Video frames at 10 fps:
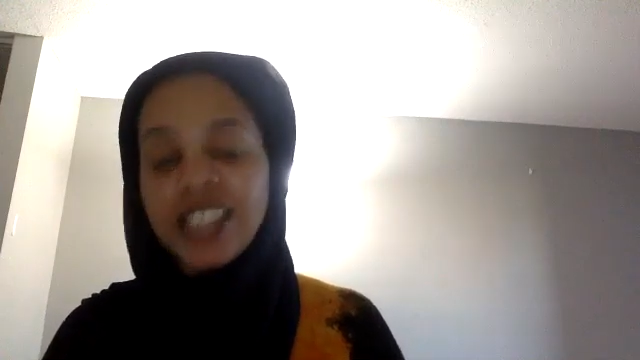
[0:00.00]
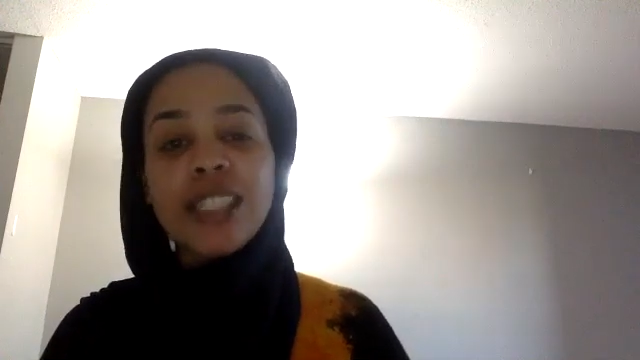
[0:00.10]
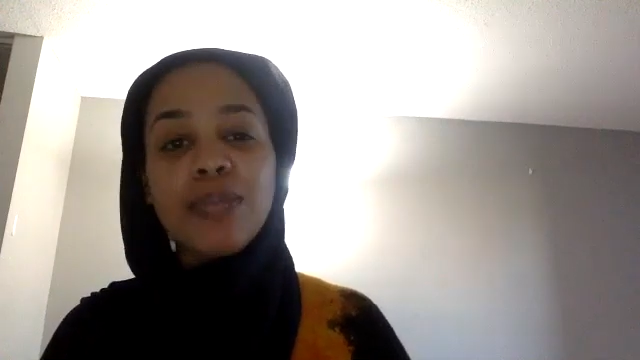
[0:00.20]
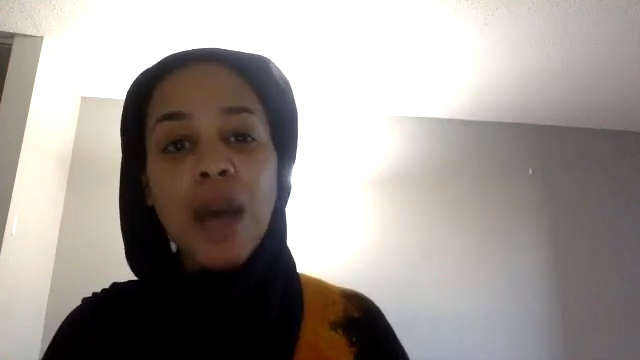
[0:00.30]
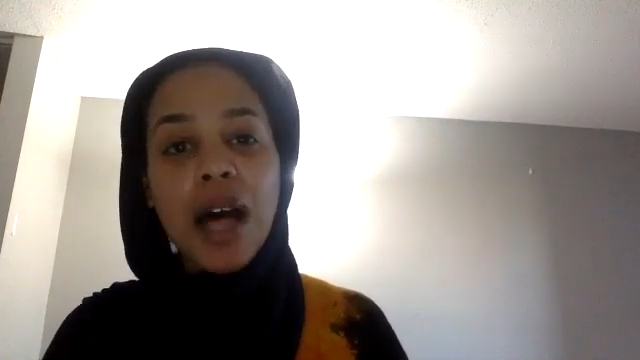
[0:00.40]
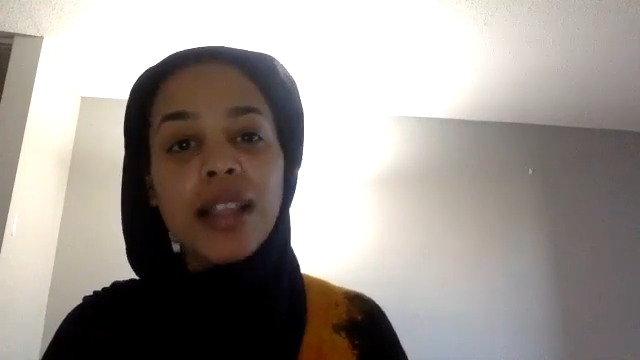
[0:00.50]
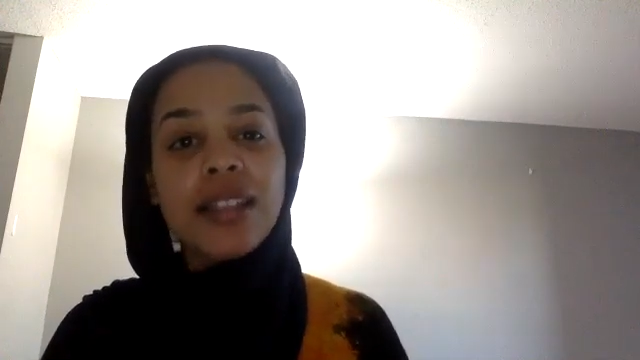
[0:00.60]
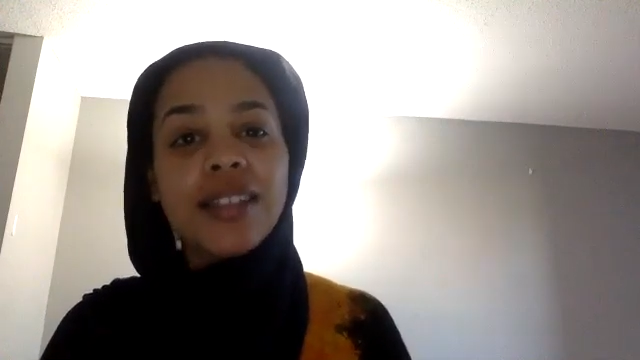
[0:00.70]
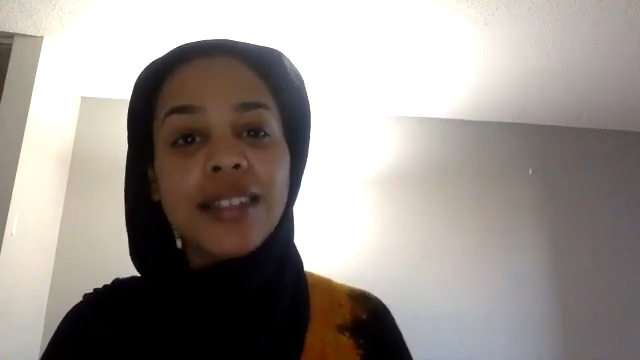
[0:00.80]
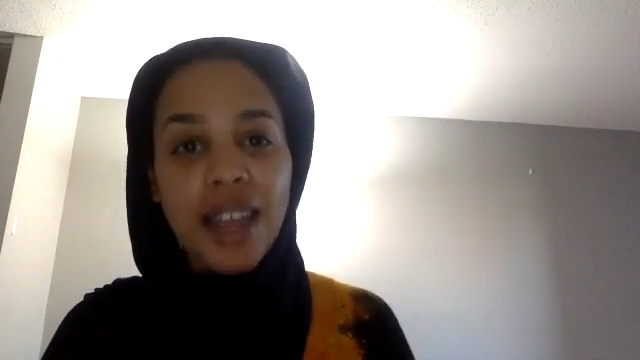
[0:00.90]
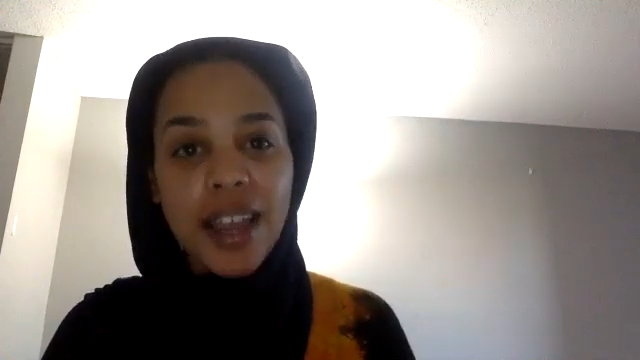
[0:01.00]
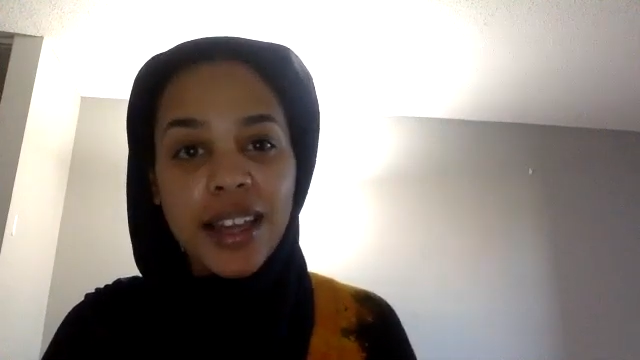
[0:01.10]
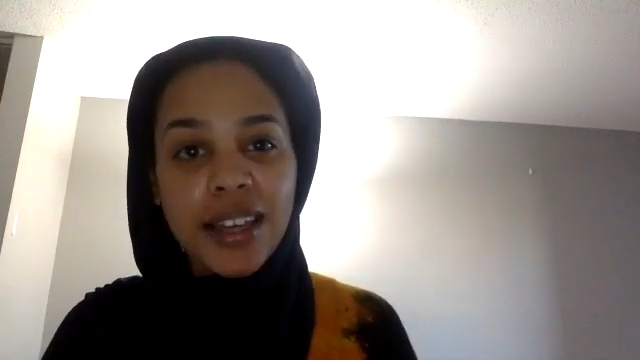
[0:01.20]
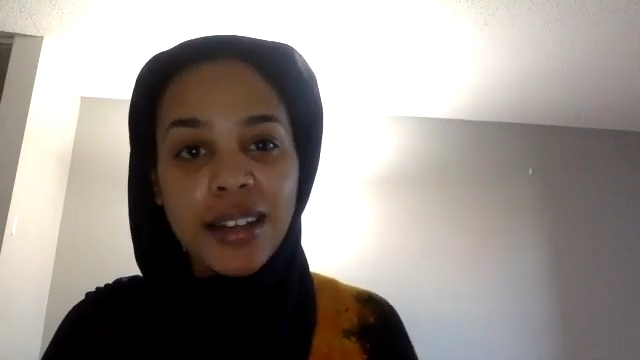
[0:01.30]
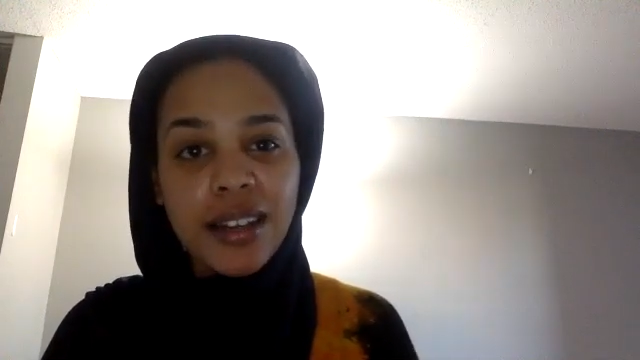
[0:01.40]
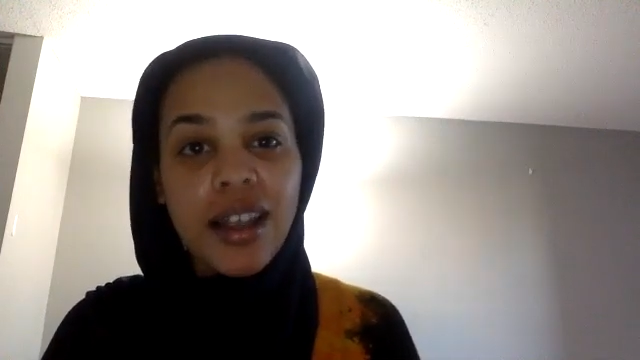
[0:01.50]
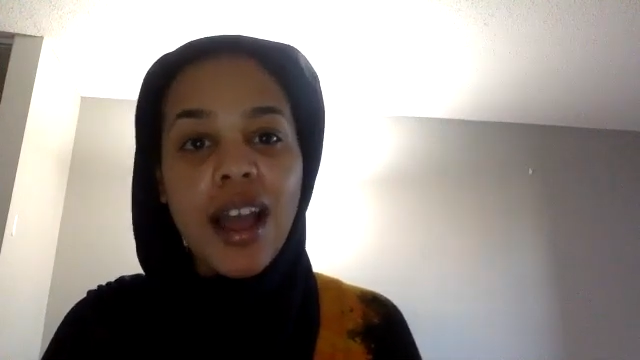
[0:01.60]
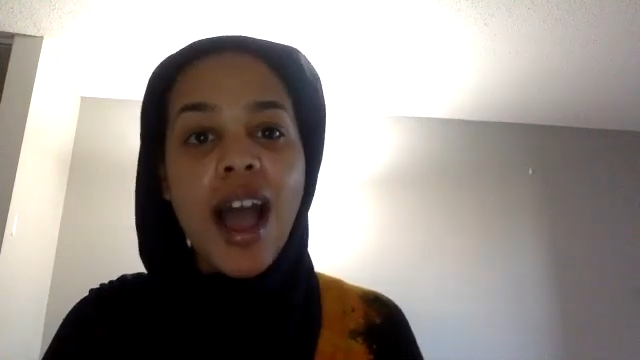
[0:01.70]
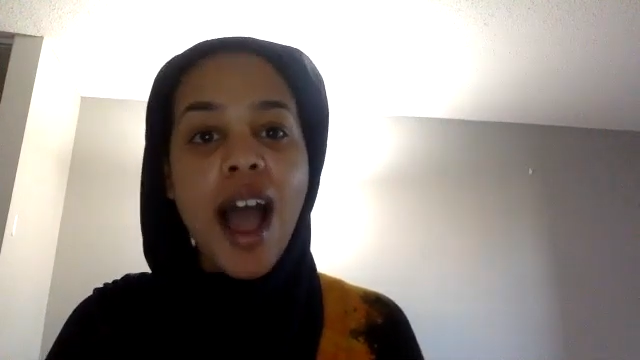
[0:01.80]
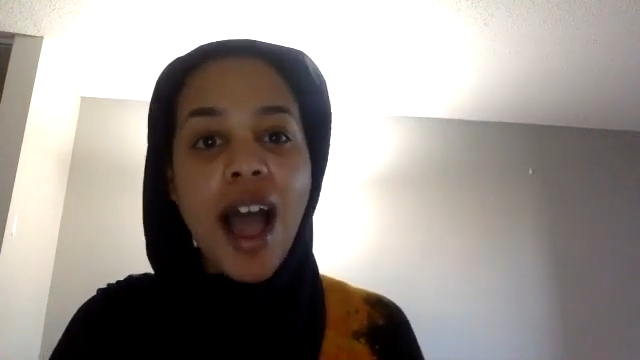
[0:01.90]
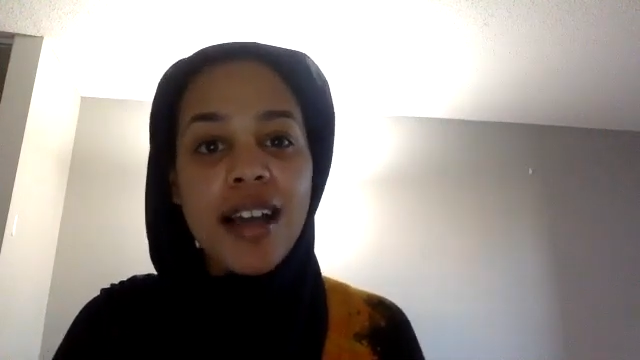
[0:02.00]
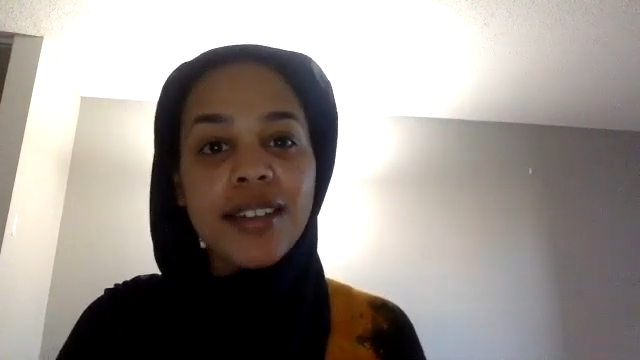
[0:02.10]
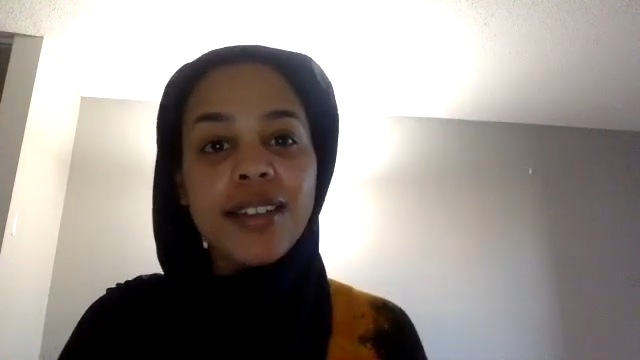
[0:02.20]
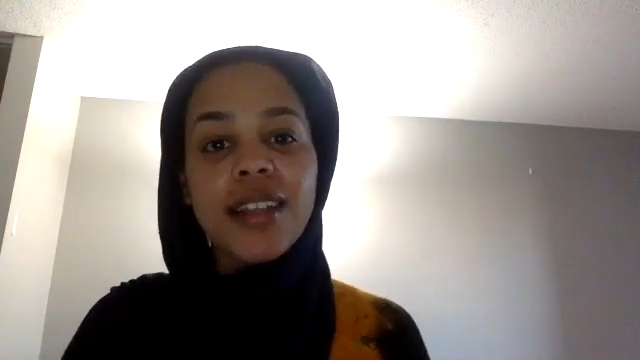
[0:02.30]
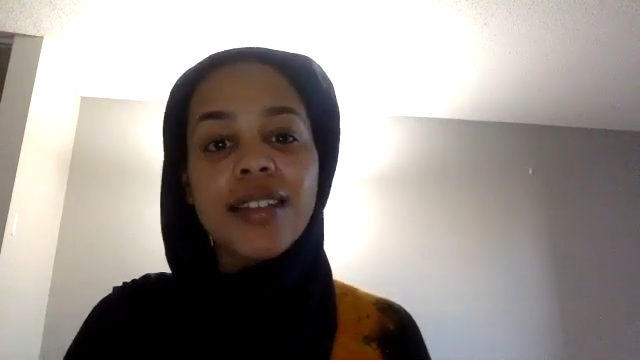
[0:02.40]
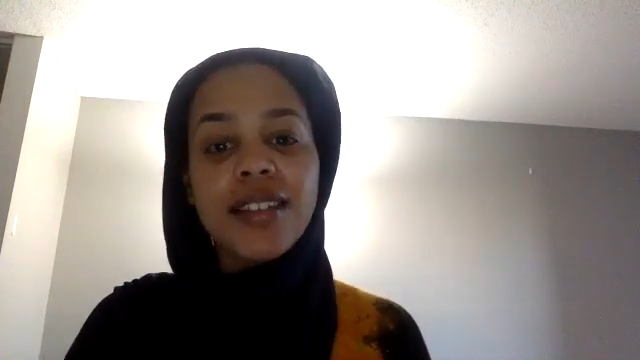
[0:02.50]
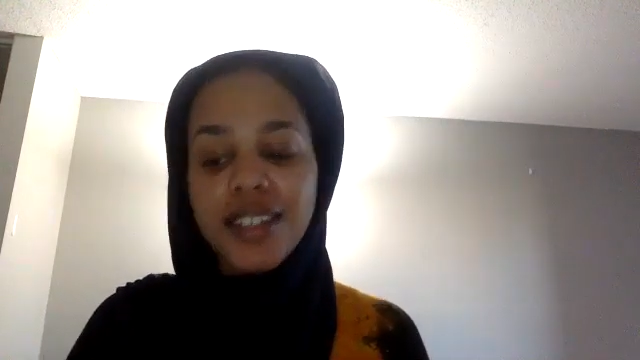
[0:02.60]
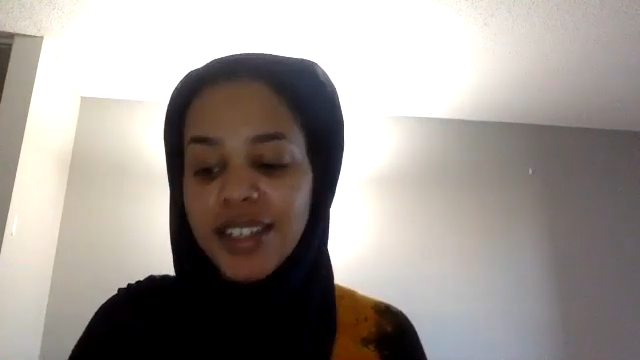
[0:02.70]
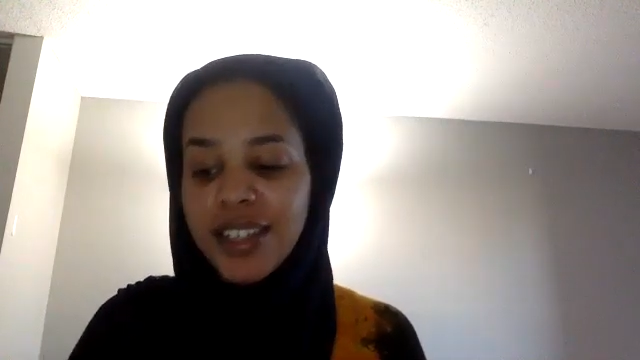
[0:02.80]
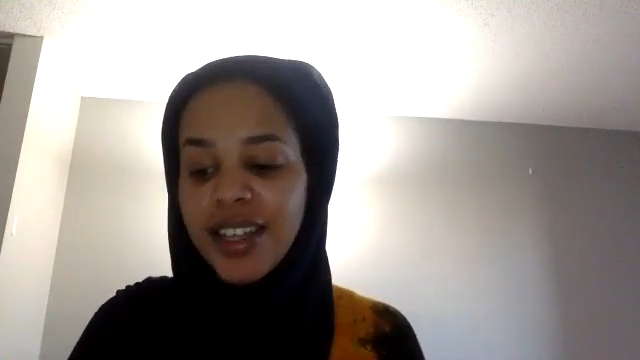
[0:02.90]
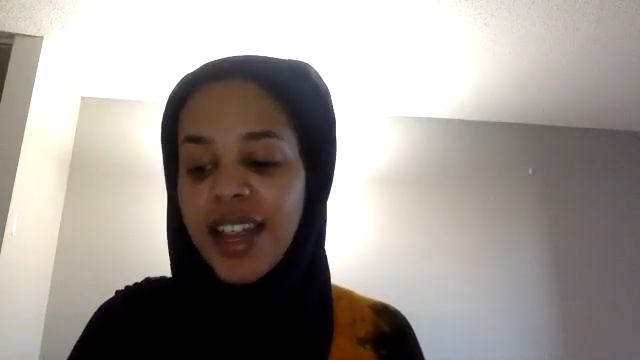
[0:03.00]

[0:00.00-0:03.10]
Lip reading: Spell stayed. Stayed.